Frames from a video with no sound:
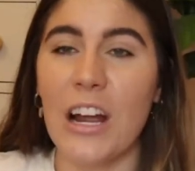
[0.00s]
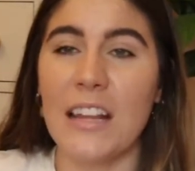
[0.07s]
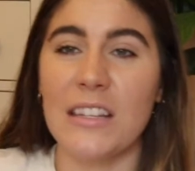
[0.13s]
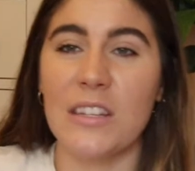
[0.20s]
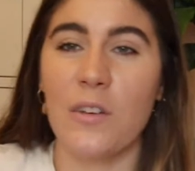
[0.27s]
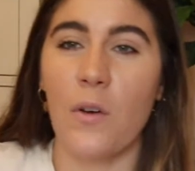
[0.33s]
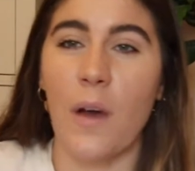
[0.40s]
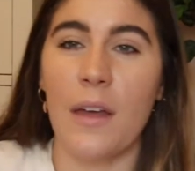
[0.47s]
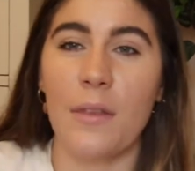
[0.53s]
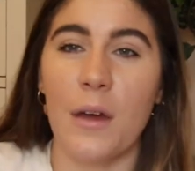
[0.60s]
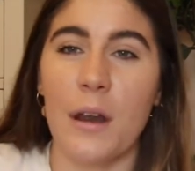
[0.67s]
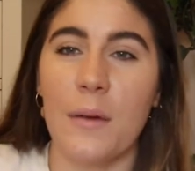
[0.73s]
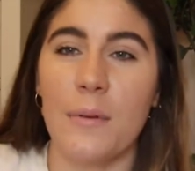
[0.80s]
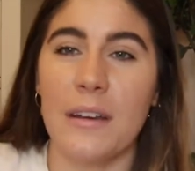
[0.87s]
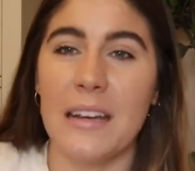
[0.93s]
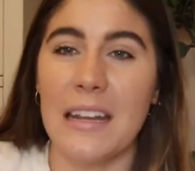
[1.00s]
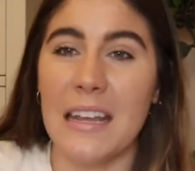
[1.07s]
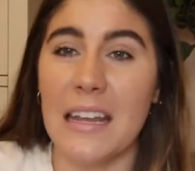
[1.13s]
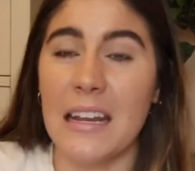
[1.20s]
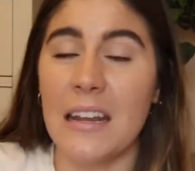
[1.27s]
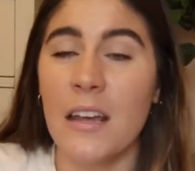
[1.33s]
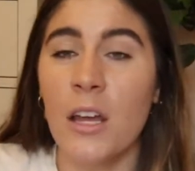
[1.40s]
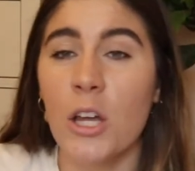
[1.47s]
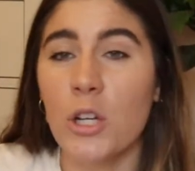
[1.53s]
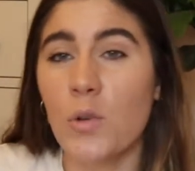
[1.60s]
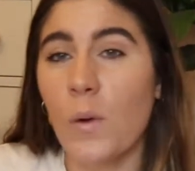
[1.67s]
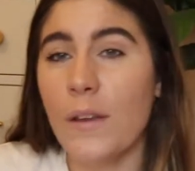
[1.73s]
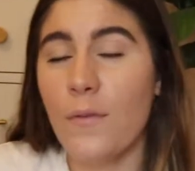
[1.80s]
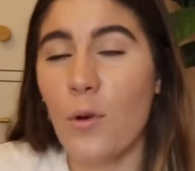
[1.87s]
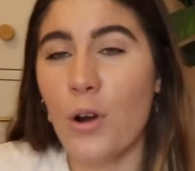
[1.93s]
and so I thought I would need
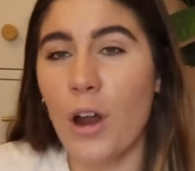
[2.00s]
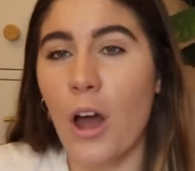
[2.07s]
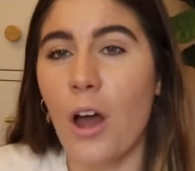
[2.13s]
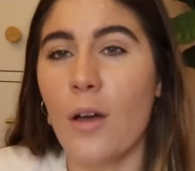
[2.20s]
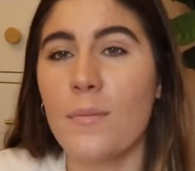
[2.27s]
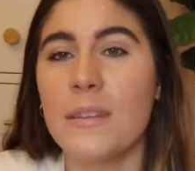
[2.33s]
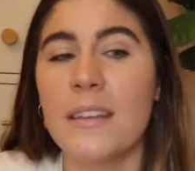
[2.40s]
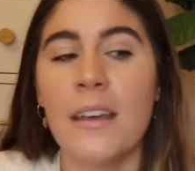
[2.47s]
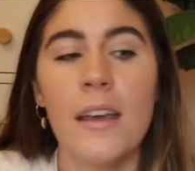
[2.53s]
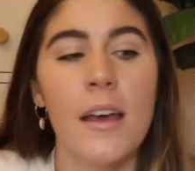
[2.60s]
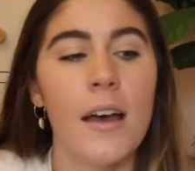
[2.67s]
24 knobs,